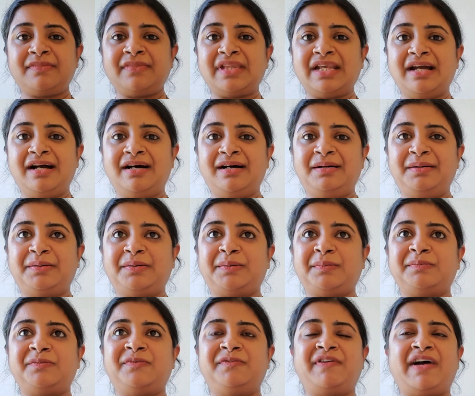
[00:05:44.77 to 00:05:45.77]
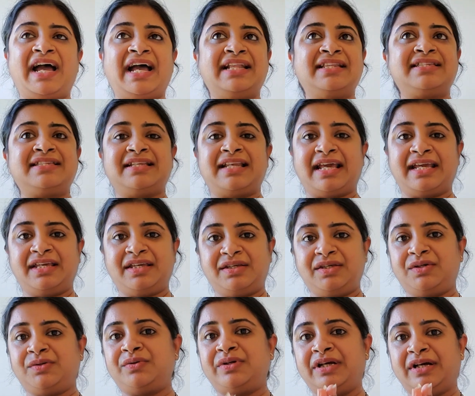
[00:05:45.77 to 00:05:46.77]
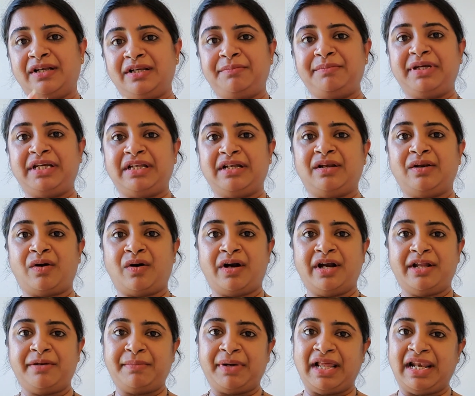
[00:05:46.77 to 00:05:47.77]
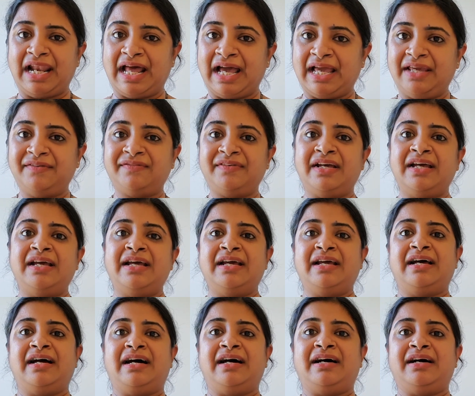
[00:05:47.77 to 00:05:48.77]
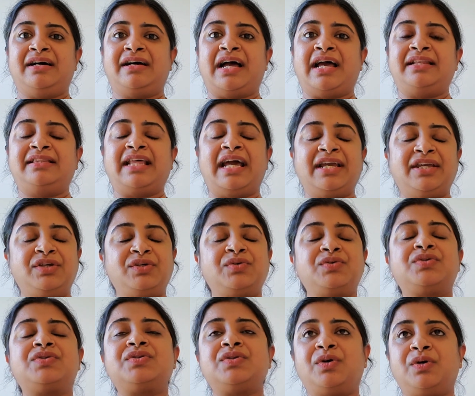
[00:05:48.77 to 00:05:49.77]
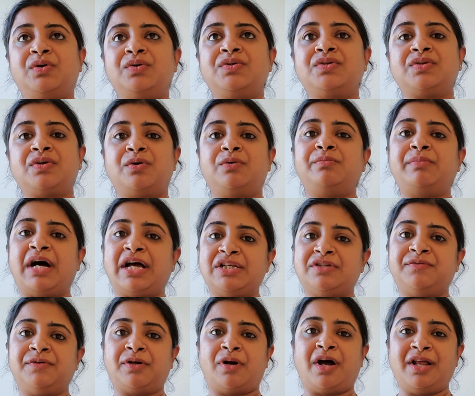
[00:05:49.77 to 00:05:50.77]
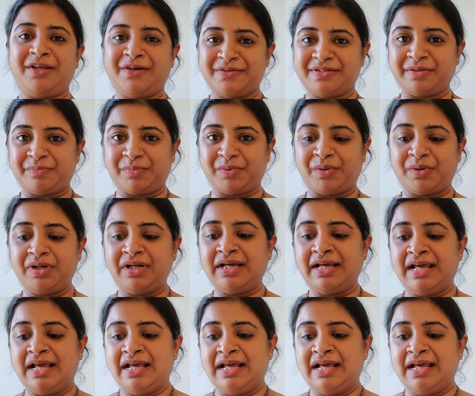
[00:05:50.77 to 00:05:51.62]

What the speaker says: fans. Like, you really mean a lot in my life, and thank you so much for all your support.